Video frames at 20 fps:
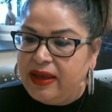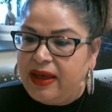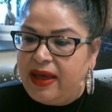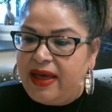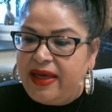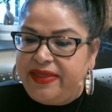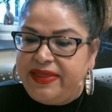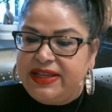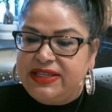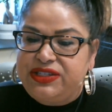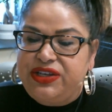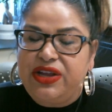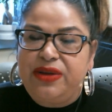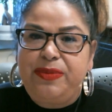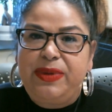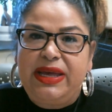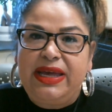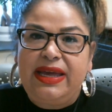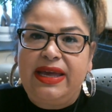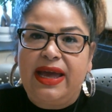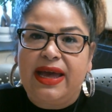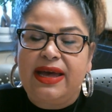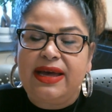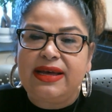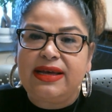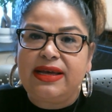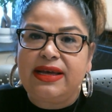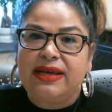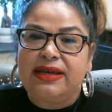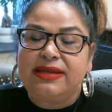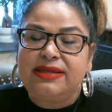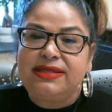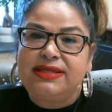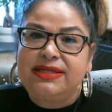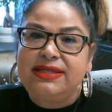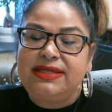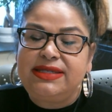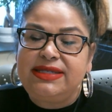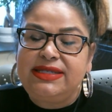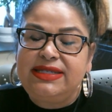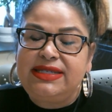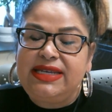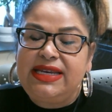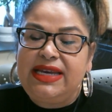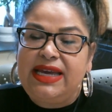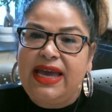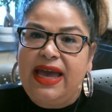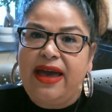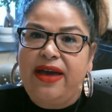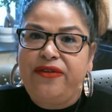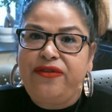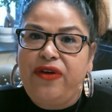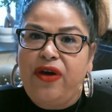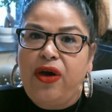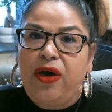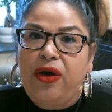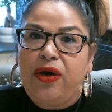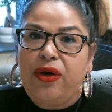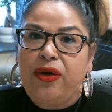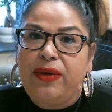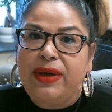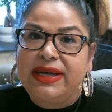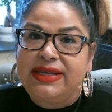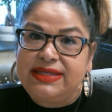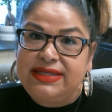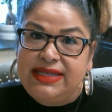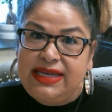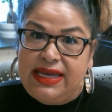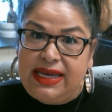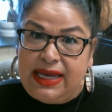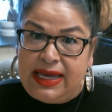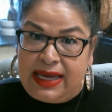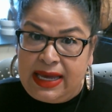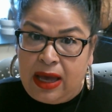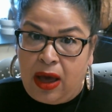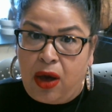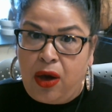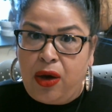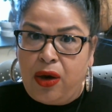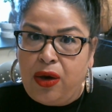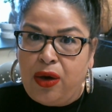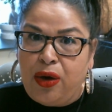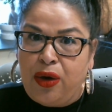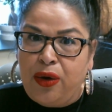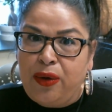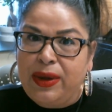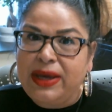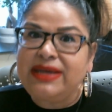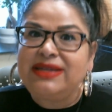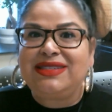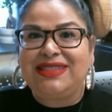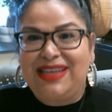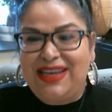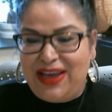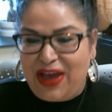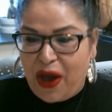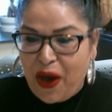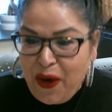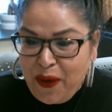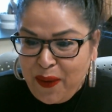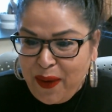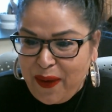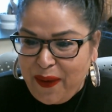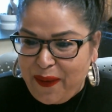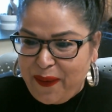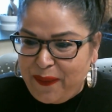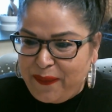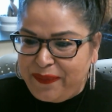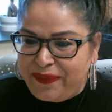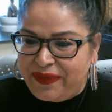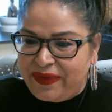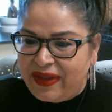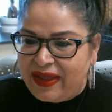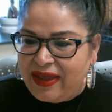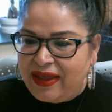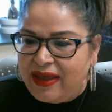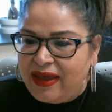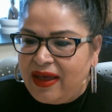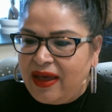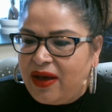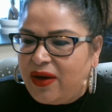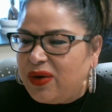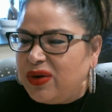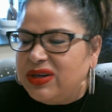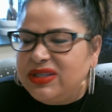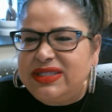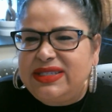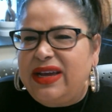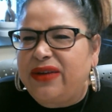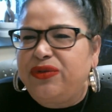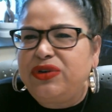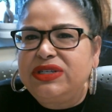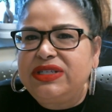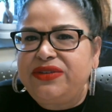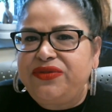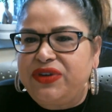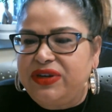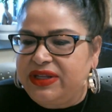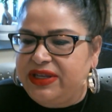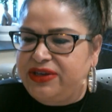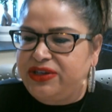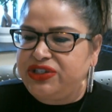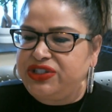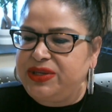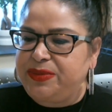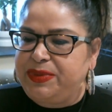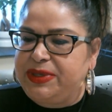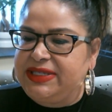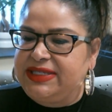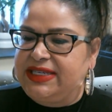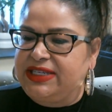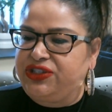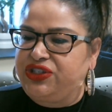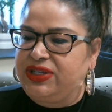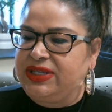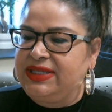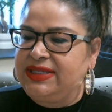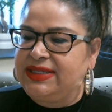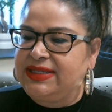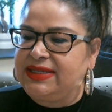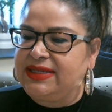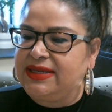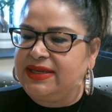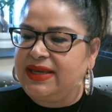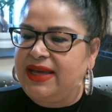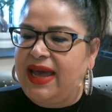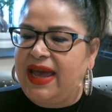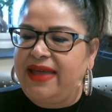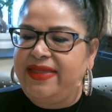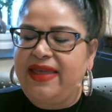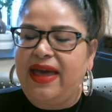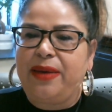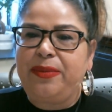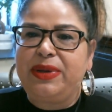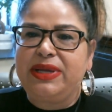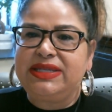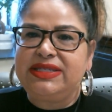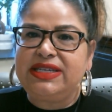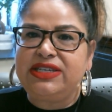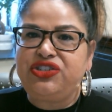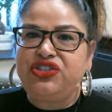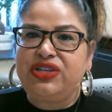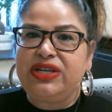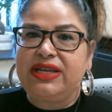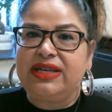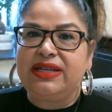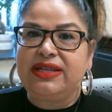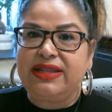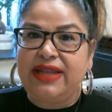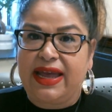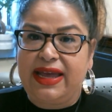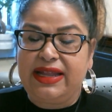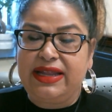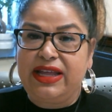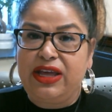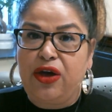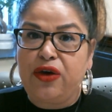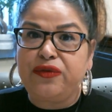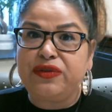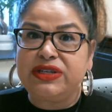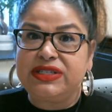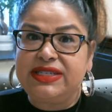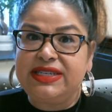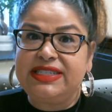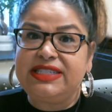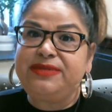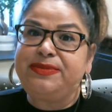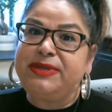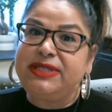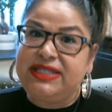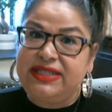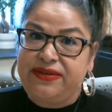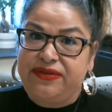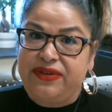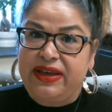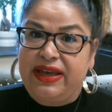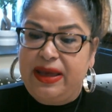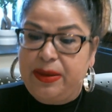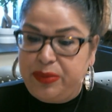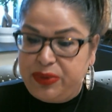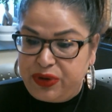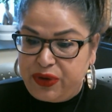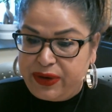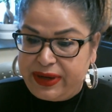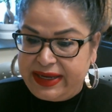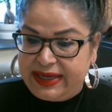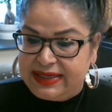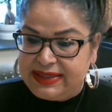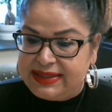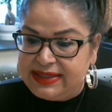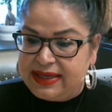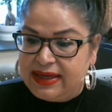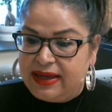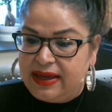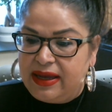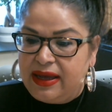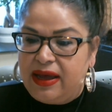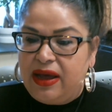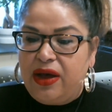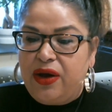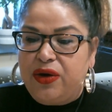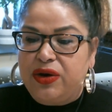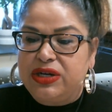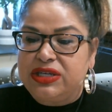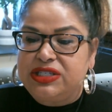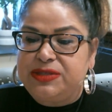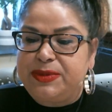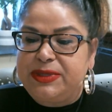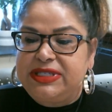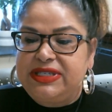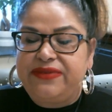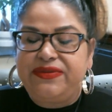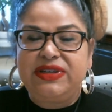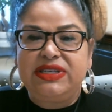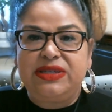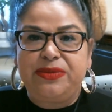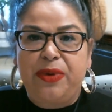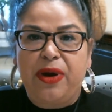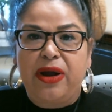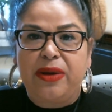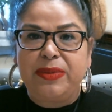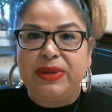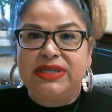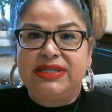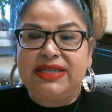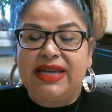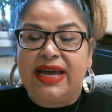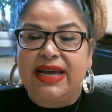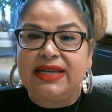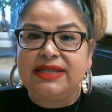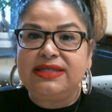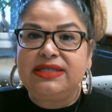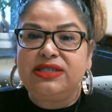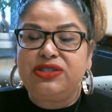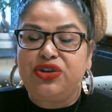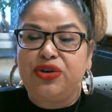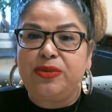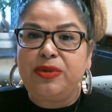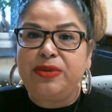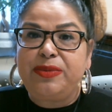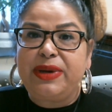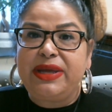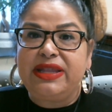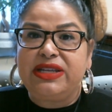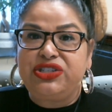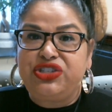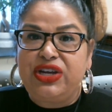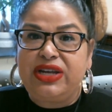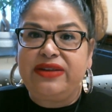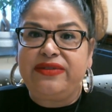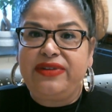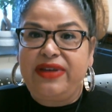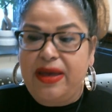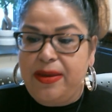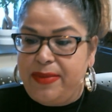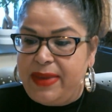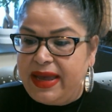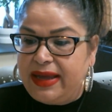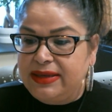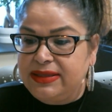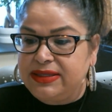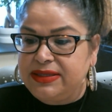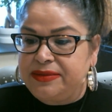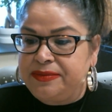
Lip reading: This could be a CFO, a CEO, a COO, or several different leadership positions, and that position likely oversees specific employees or specific departments as determined by the chain of command